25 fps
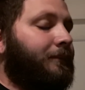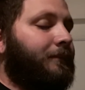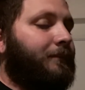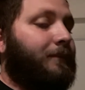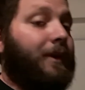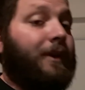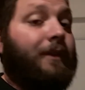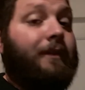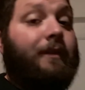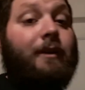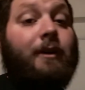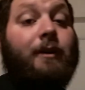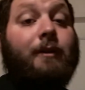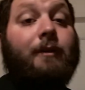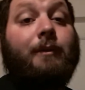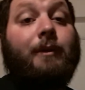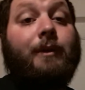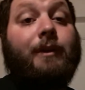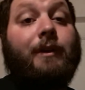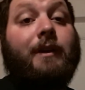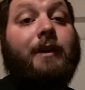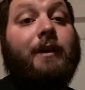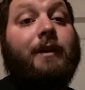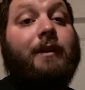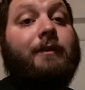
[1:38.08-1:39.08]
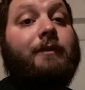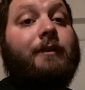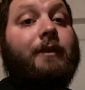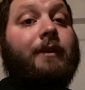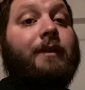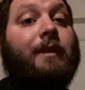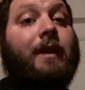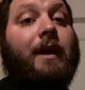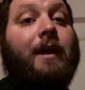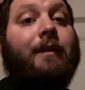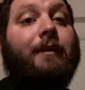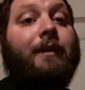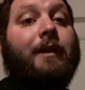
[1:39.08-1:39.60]
But it's still a really good, just
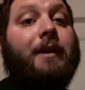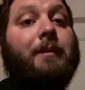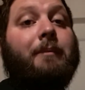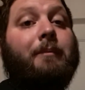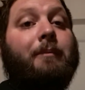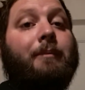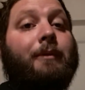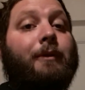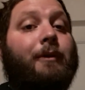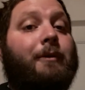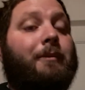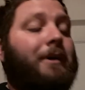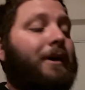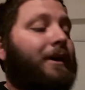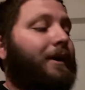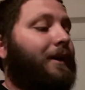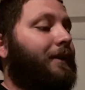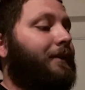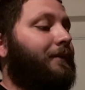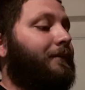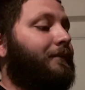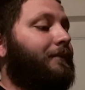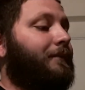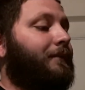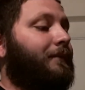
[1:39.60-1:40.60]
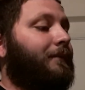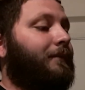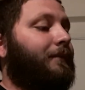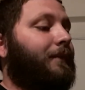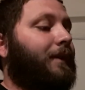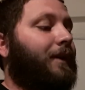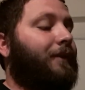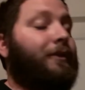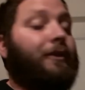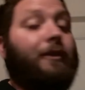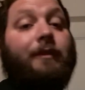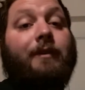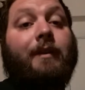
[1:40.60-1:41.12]
kind of like blueberry,
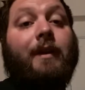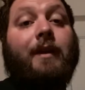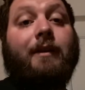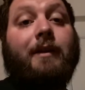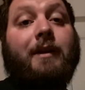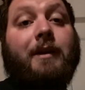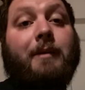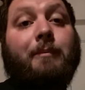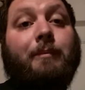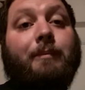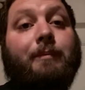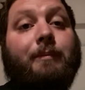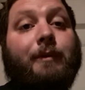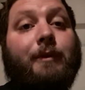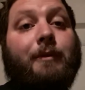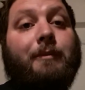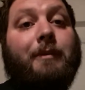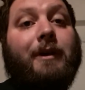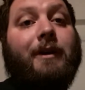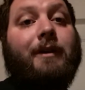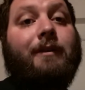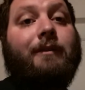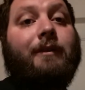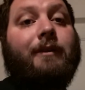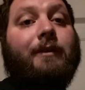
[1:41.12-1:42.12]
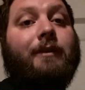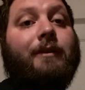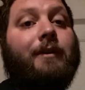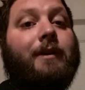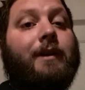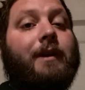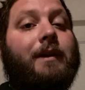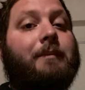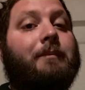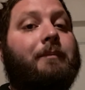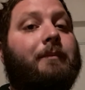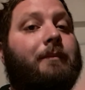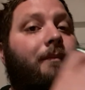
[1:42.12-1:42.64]
I'd just say like a blueberries and
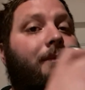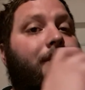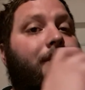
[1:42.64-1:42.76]
cream.